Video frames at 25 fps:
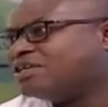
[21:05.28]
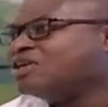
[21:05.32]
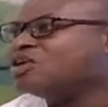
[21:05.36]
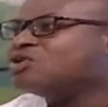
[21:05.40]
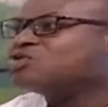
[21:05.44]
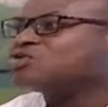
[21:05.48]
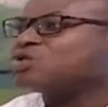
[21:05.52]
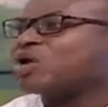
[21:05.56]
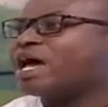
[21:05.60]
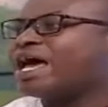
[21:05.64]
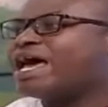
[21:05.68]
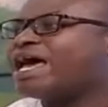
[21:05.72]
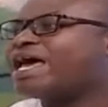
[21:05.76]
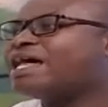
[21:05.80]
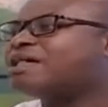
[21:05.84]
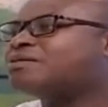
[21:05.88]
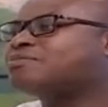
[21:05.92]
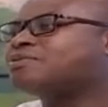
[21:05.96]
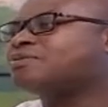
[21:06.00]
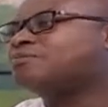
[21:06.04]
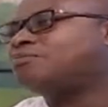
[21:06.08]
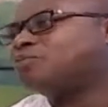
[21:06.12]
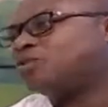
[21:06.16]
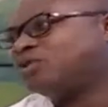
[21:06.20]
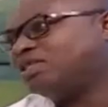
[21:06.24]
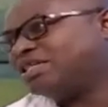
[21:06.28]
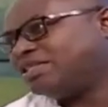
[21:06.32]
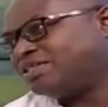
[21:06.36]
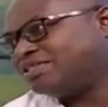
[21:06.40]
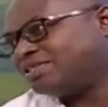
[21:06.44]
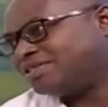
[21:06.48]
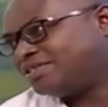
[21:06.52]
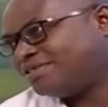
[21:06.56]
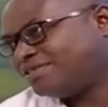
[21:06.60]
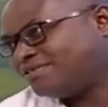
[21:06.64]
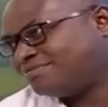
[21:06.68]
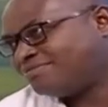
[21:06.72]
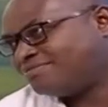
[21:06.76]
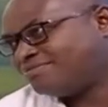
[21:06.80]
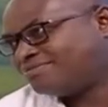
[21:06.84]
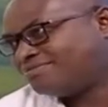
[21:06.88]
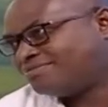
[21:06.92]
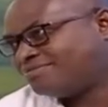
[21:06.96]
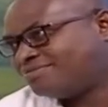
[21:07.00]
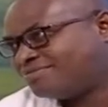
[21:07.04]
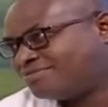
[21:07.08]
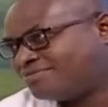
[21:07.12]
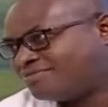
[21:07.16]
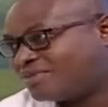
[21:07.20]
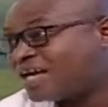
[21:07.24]
to help police.
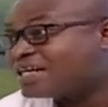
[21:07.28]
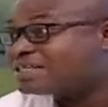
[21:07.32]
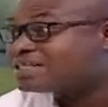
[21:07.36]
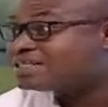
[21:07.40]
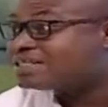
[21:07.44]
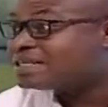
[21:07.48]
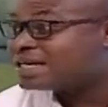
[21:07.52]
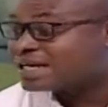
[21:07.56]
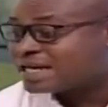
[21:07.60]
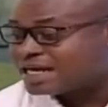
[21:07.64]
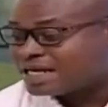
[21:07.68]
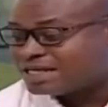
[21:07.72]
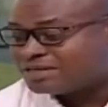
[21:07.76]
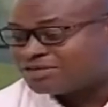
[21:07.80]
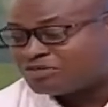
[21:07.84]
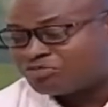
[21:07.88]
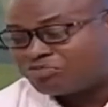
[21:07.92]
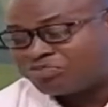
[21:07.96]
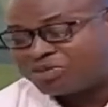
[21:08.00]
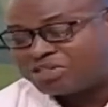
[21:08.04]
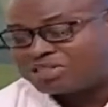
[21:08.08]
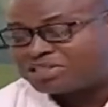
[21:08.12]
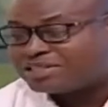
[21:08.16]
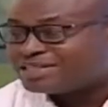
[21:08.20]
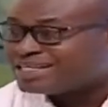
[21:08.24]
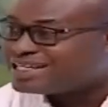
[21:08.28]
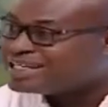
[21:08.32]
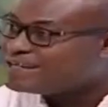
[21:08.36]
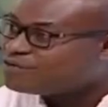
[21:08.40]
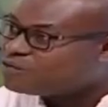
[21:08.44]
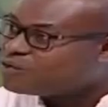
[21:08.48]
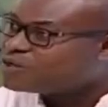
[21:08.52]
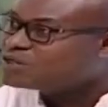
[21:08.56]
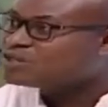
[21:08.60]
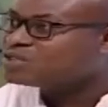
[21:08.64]
That's the kind of precedent he wants to